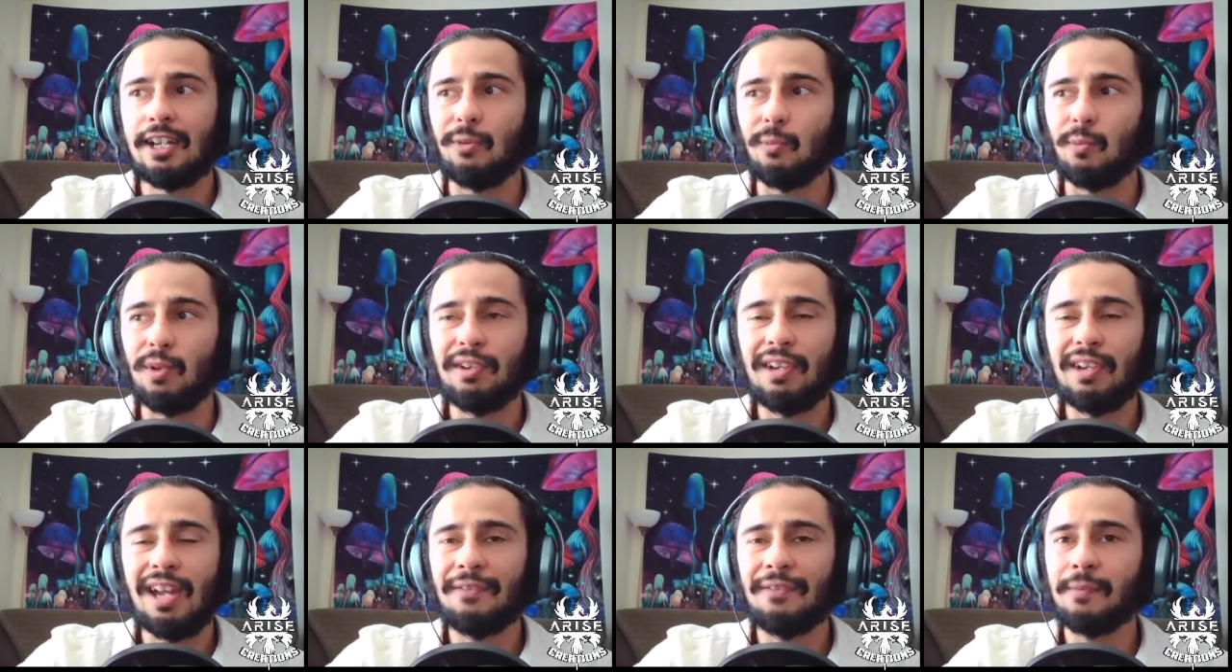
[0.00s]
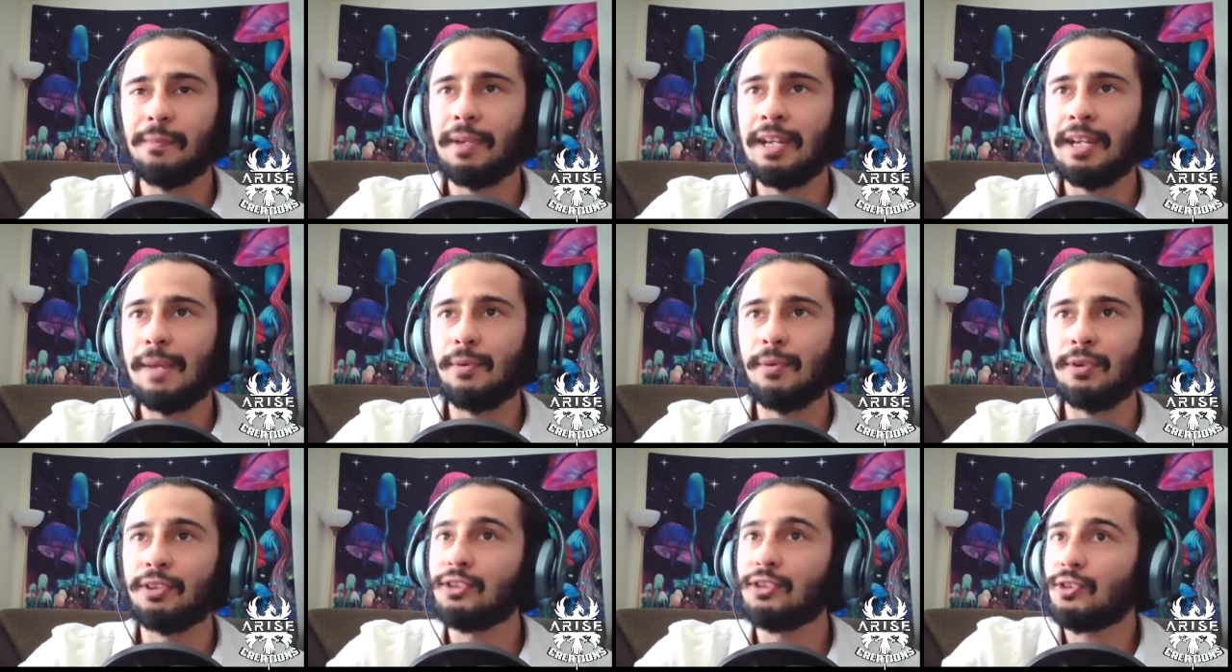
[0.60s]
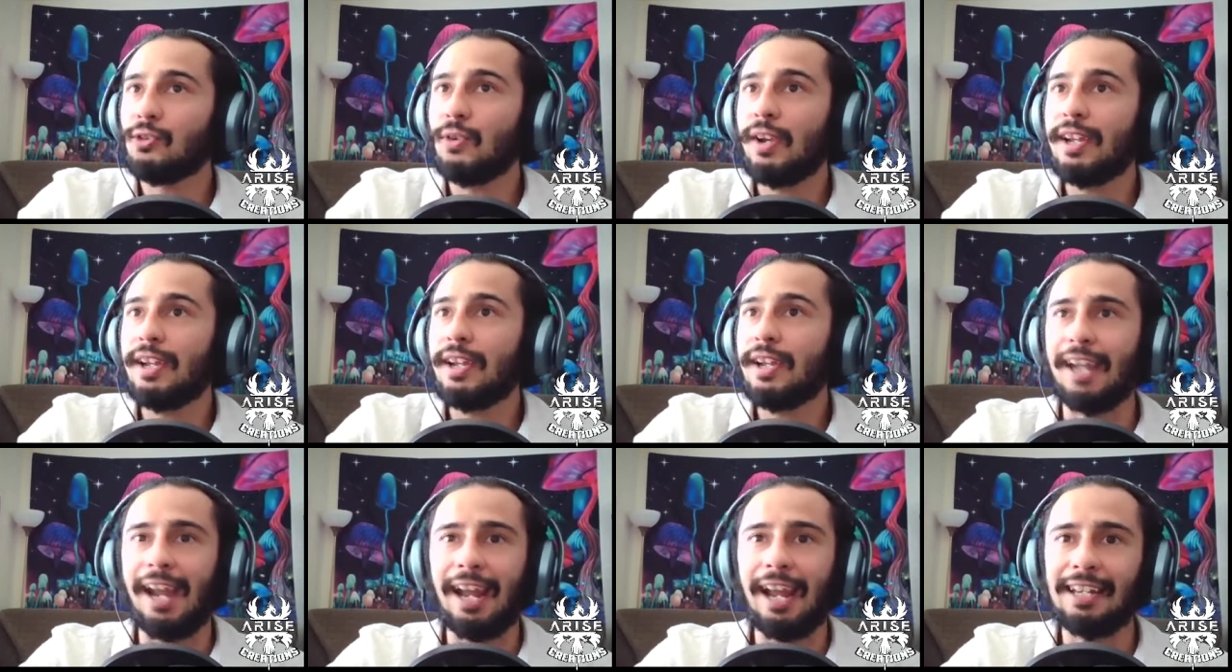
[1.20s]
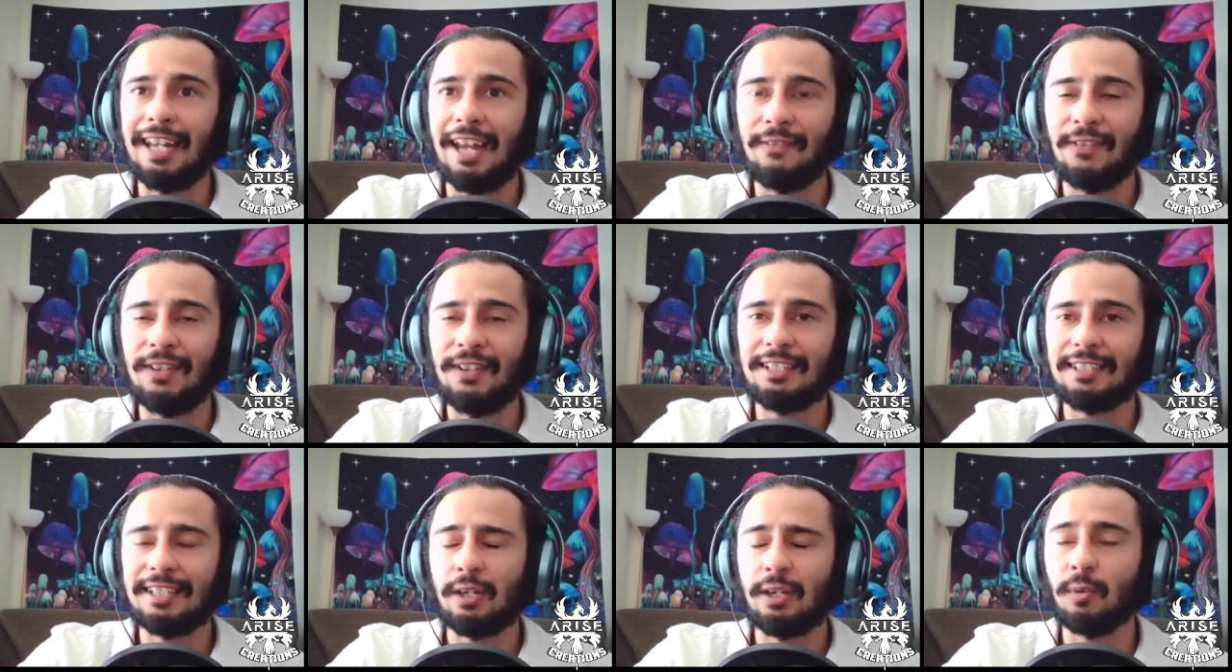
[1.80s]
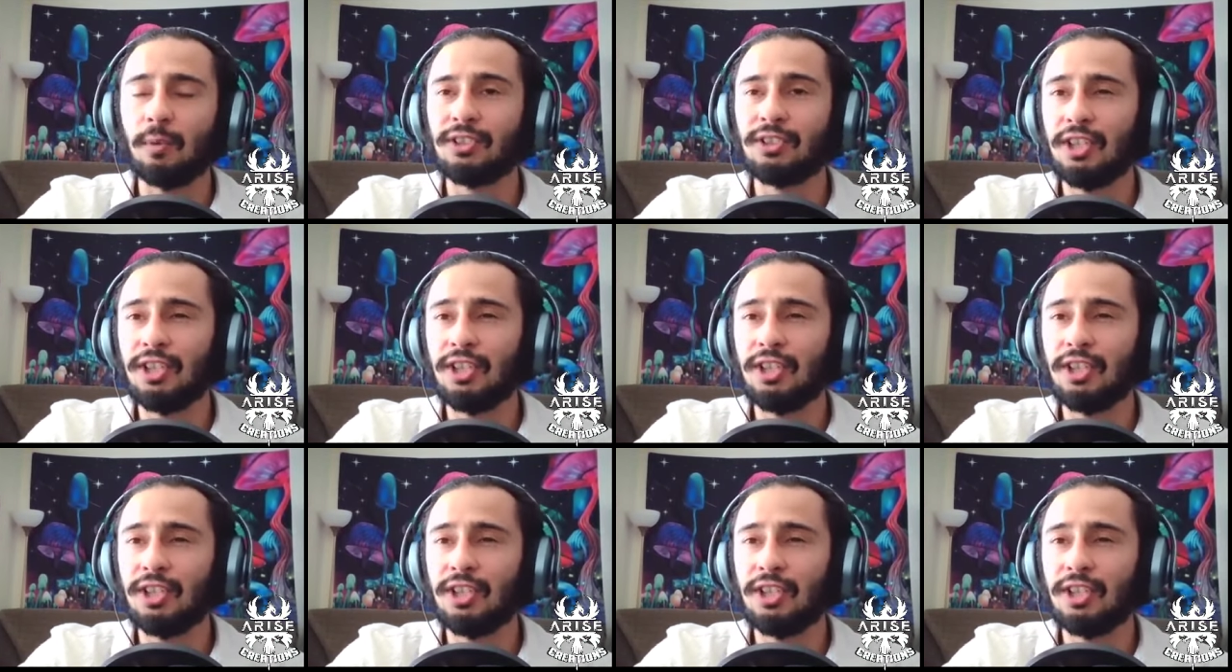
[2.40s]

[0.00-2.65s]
we haven't been able to trace any evidence that it was